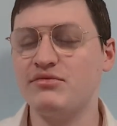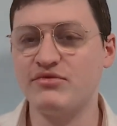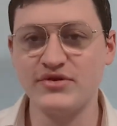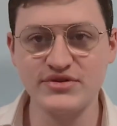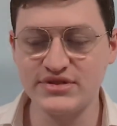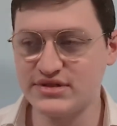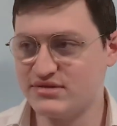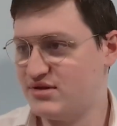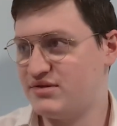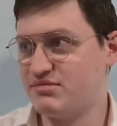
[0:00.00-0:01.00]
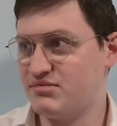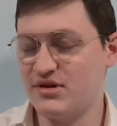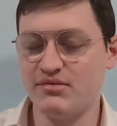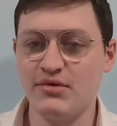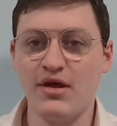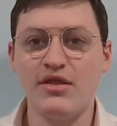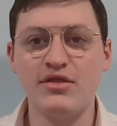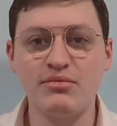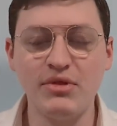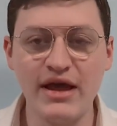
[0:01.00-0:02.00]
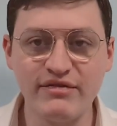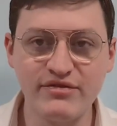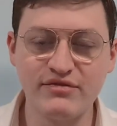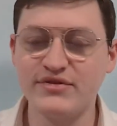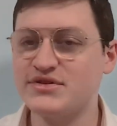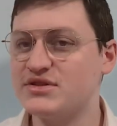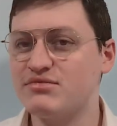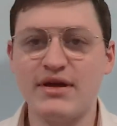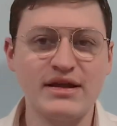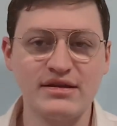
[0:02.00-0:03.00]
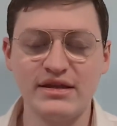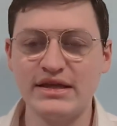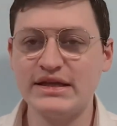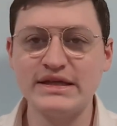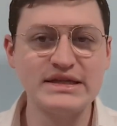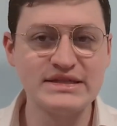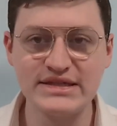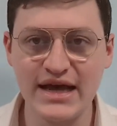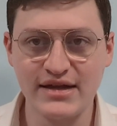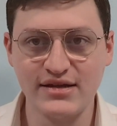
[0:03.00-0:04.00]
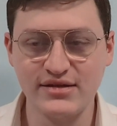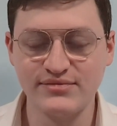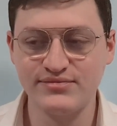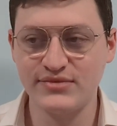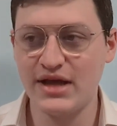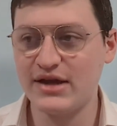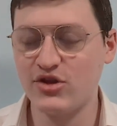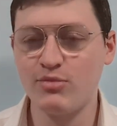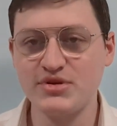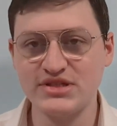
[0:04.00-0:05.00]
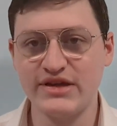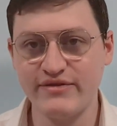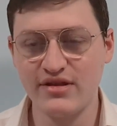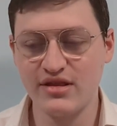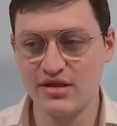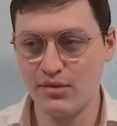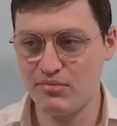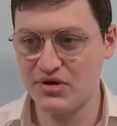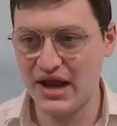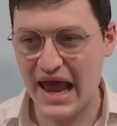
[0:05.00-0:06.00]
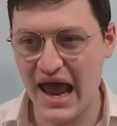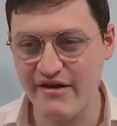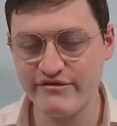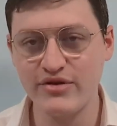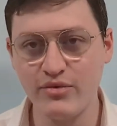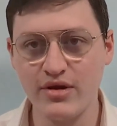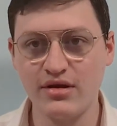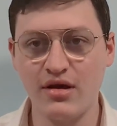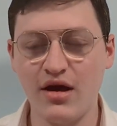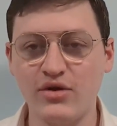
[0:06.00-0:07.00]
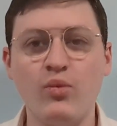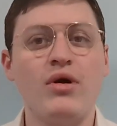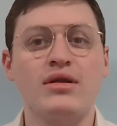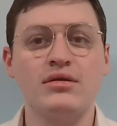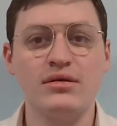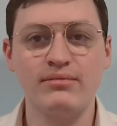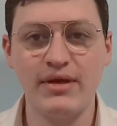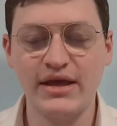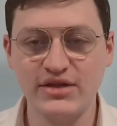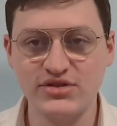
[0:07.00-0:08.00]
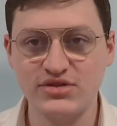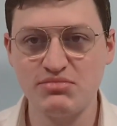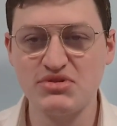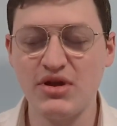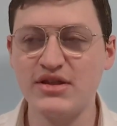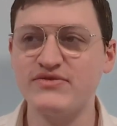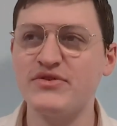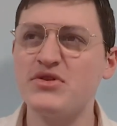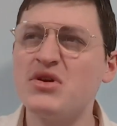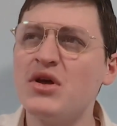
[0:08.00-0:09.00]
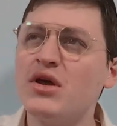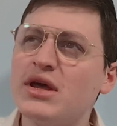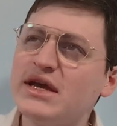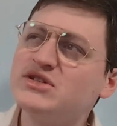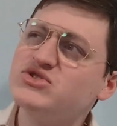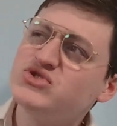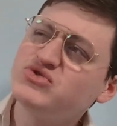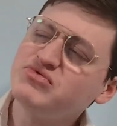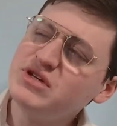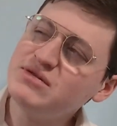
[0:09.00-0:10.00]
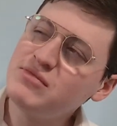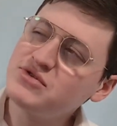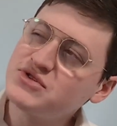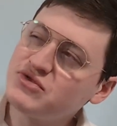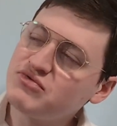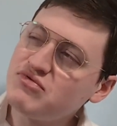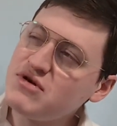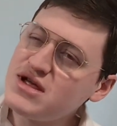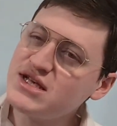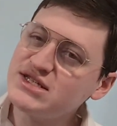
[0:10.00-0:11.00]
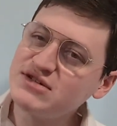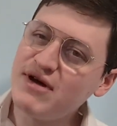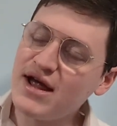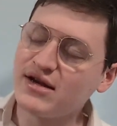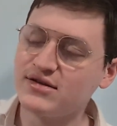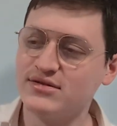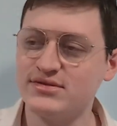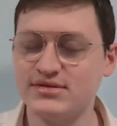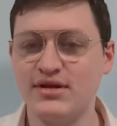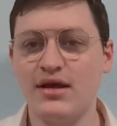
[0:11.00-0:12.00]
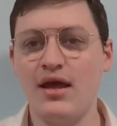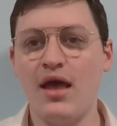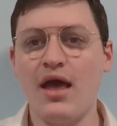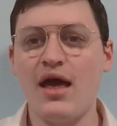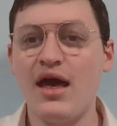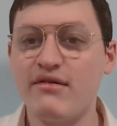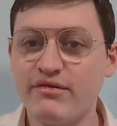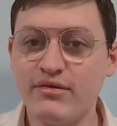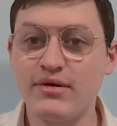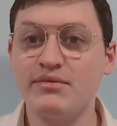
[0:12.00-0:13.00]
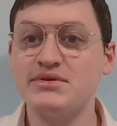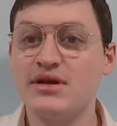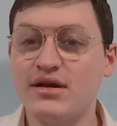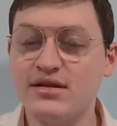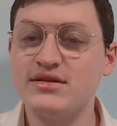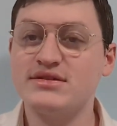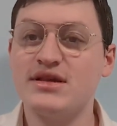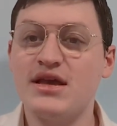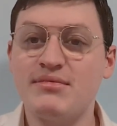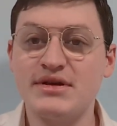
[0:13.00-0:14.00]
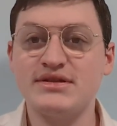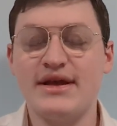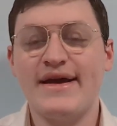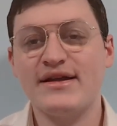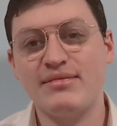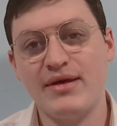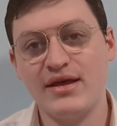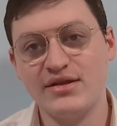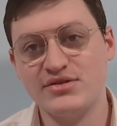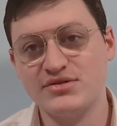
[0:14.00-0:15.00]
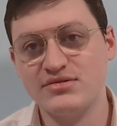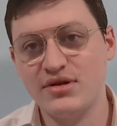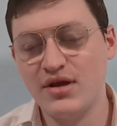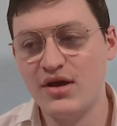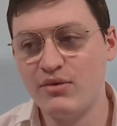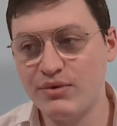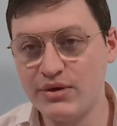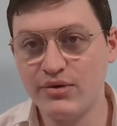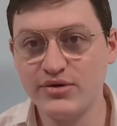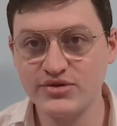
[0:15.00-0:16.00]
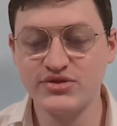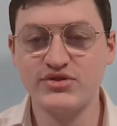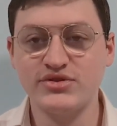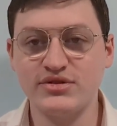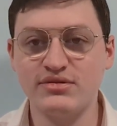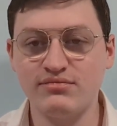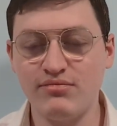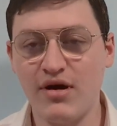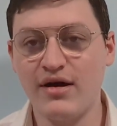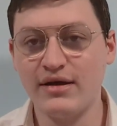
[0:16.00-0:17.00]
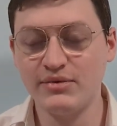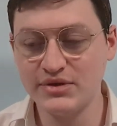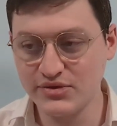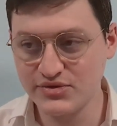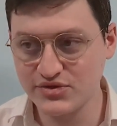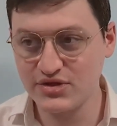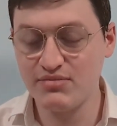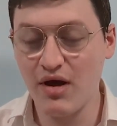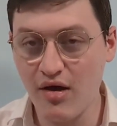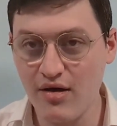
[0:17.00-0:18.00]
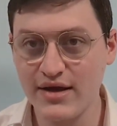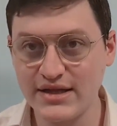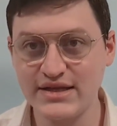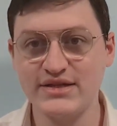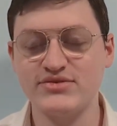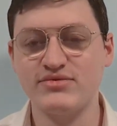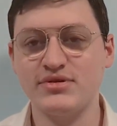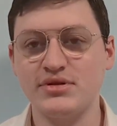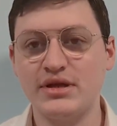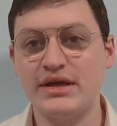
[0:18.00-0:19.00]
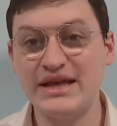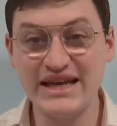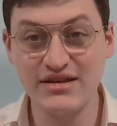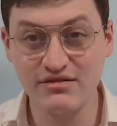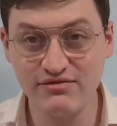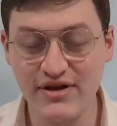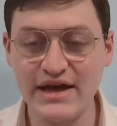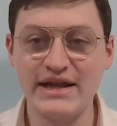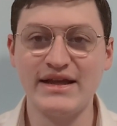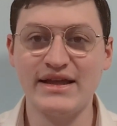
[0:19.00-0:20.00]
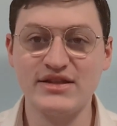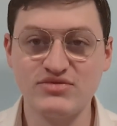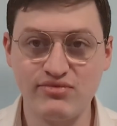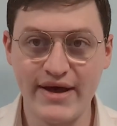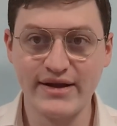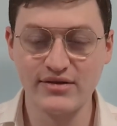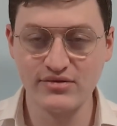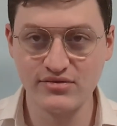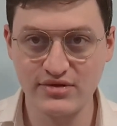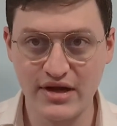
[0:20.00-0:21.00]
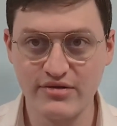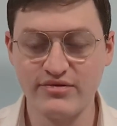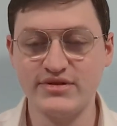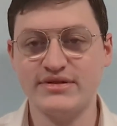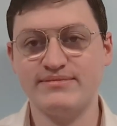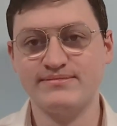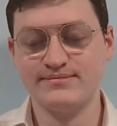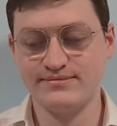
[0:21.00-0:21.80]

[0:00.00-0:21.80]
versus, the left versus the right. Insanity. October 7th put everyone on one page. Besides for the extremist, crazy radicals, everyone was on the same exact page. We all stood behind Israel in their fight against radical terrorism.